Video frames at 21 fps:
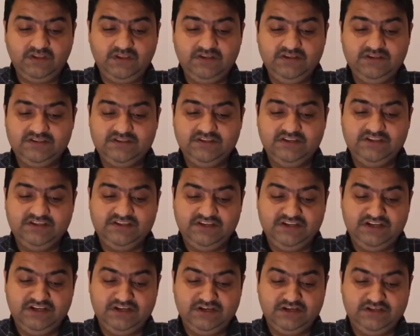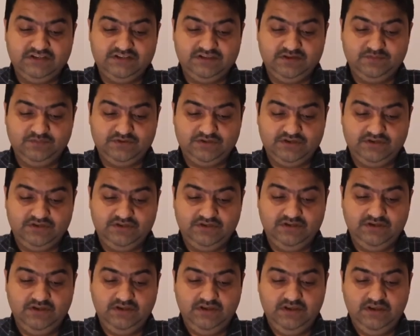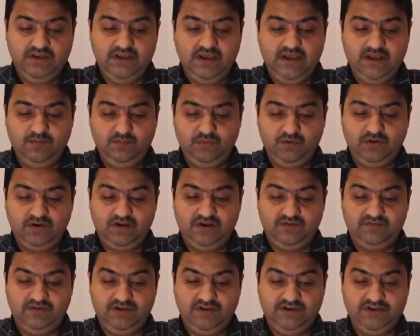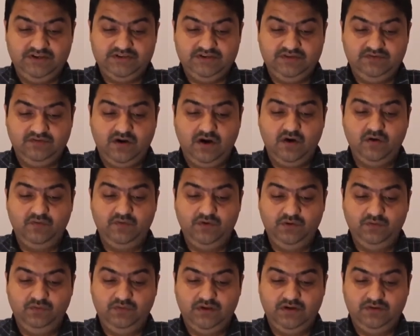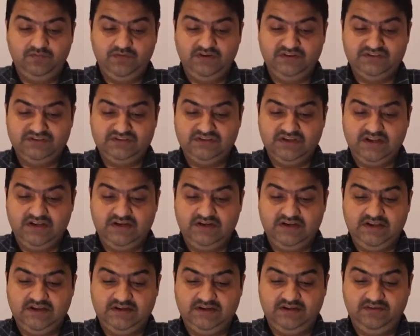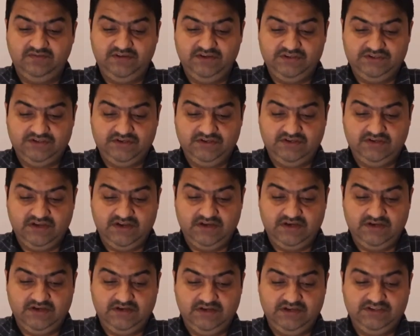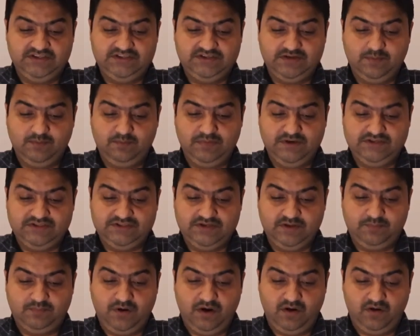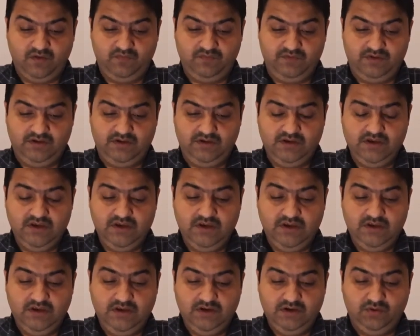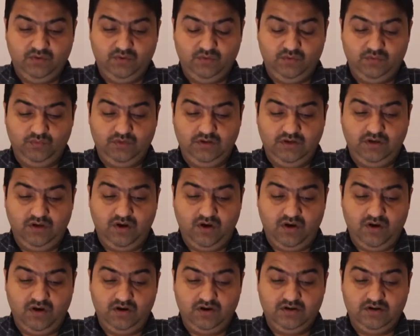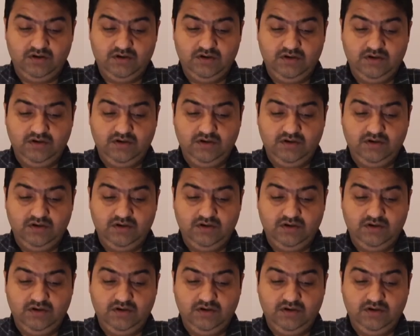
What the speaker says: staging and consumption, and more configuration, how we do the functionality activation, and step by step how we go to the log,